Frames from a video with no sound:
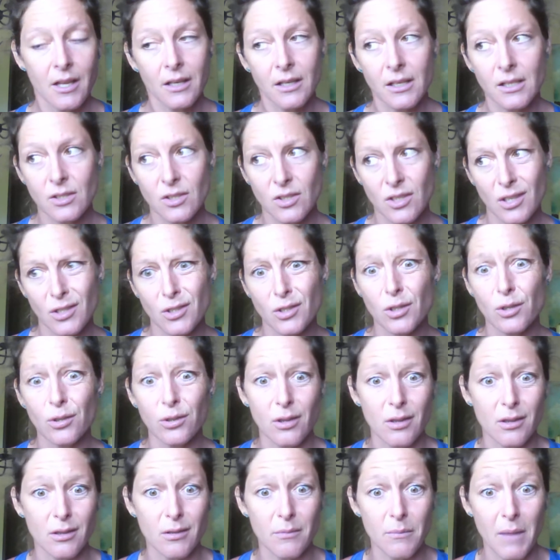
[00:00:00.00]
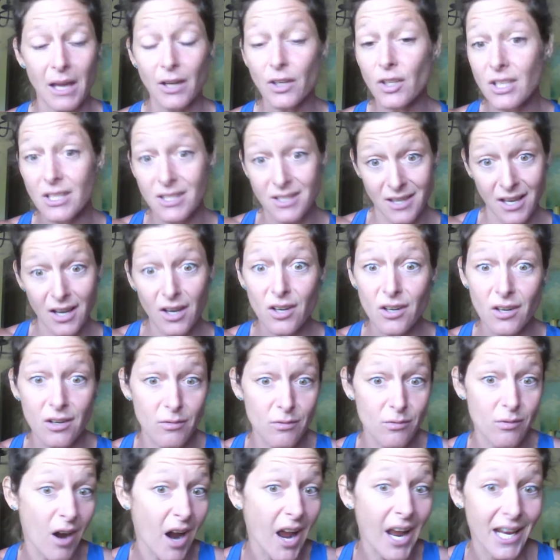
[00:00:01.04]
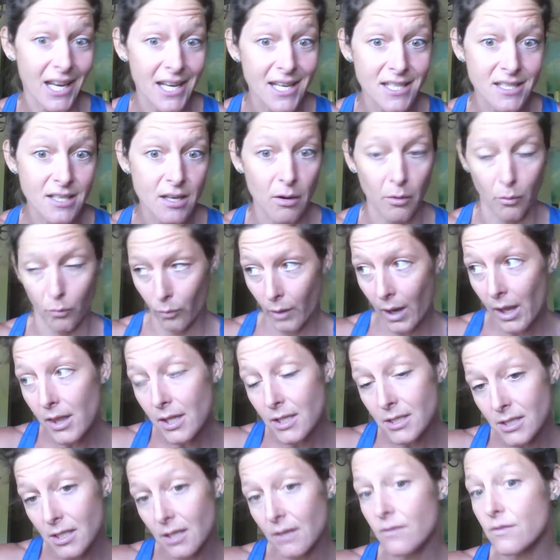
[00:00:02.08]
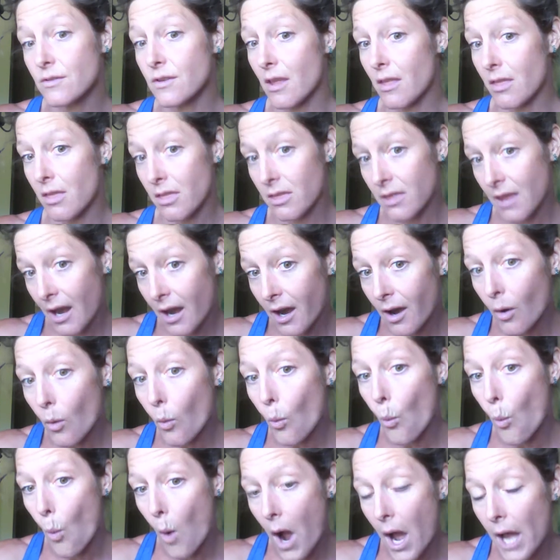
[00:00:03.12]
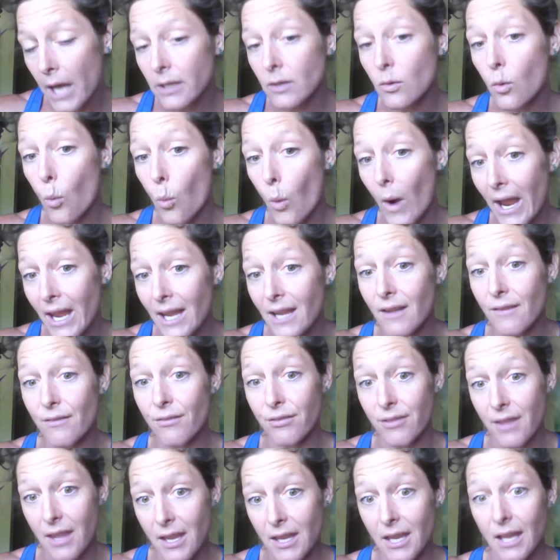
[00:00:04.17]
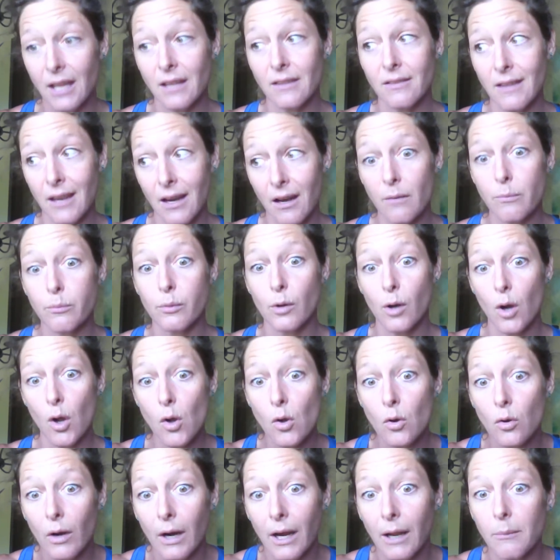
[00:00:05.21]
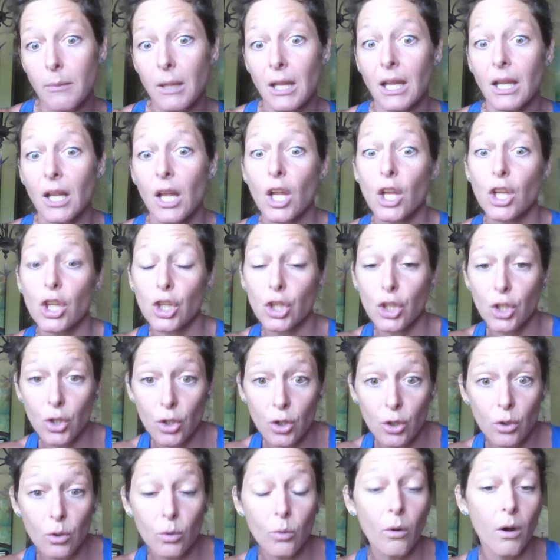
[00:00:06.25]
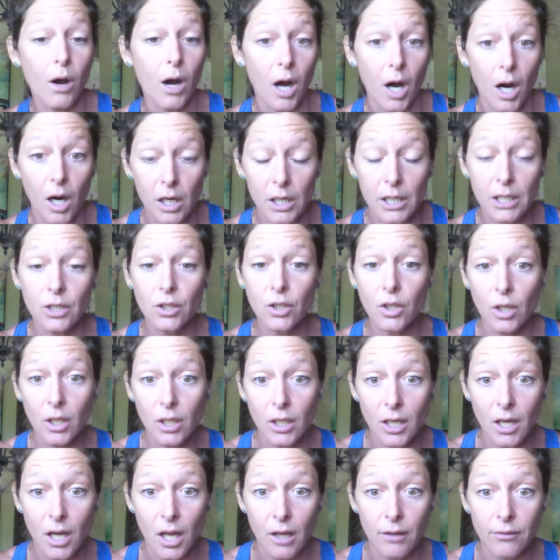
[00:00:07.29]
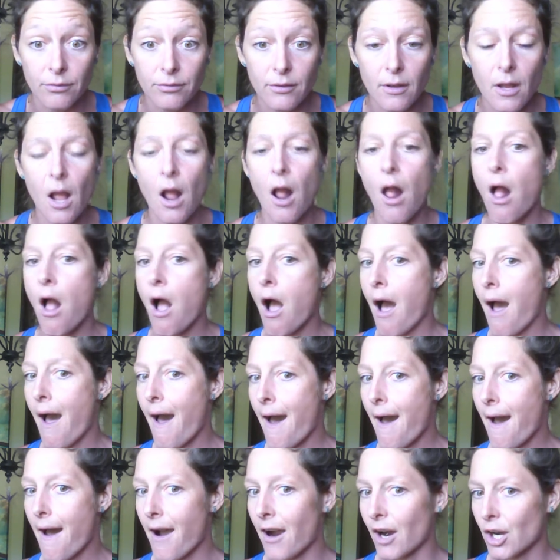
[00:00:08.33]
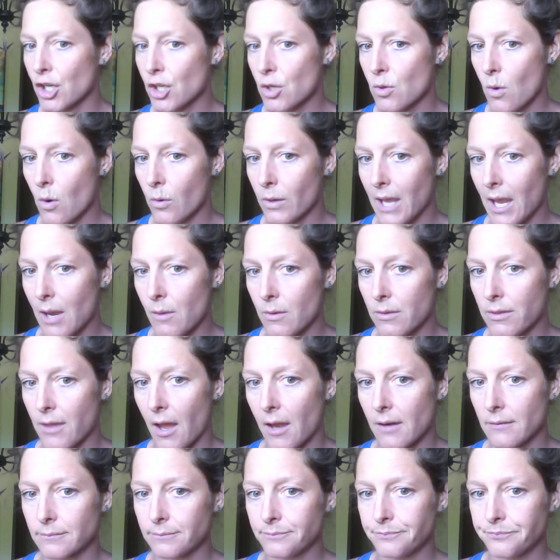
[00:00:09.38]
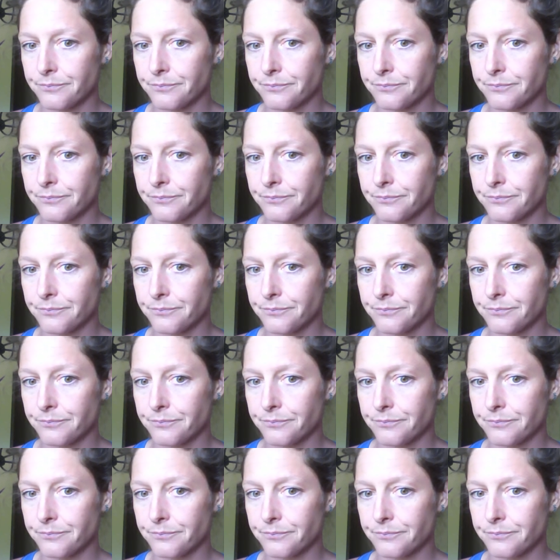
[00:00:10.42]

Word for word: because the truth of the matter is they're right. Relative to their one way of thinking and their programming, you aren't good enough. Are you okay with that?